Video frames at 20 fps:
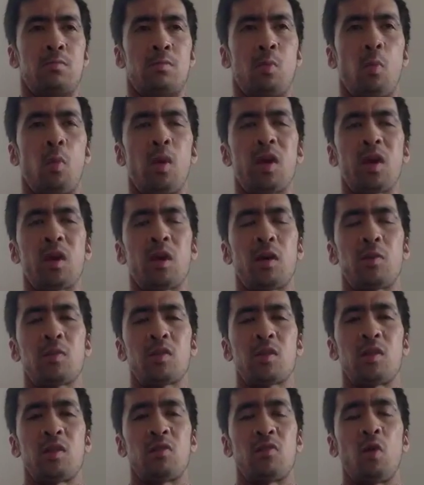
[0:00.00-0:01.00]
when it
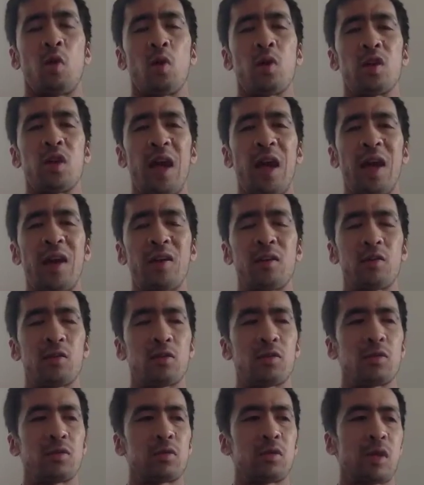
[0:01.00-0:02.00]
comes to rolling your
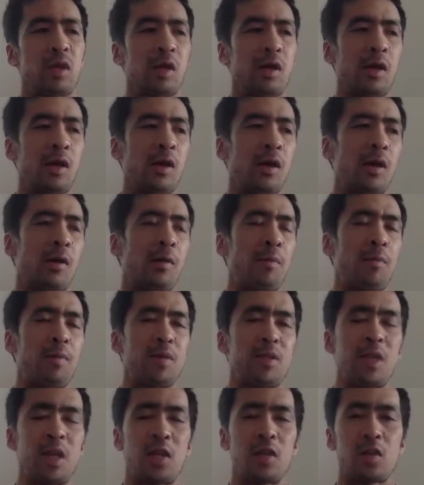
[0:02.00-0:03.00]
ankle,
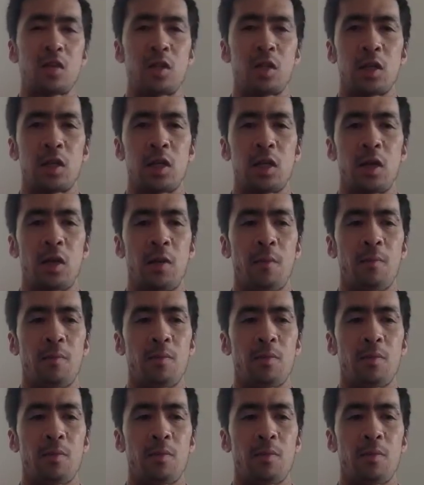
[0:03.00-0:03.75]
potentially